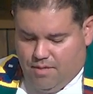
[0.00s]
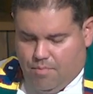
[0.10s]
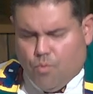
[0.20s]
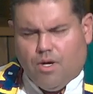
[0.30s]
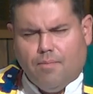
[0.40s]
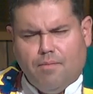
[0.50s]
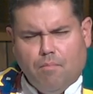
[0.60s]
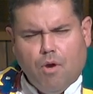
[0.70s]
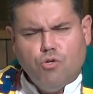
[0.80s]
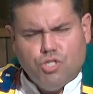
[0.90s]
but when I'm
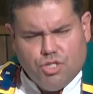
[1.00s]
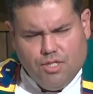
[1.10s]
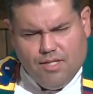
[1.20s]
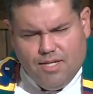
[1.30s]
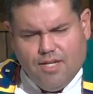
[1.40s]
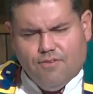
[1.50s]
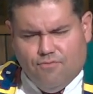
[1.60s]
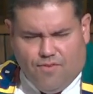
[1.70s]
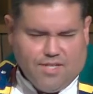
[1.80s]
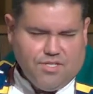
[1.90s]
emotionally
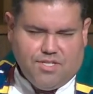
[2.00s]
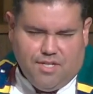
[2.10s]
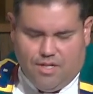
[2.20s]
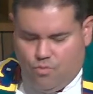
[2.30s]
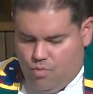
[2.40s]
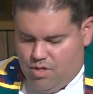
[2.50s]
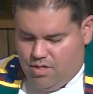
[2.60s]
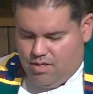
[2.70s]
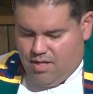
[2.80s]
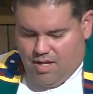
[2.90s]
invested in one,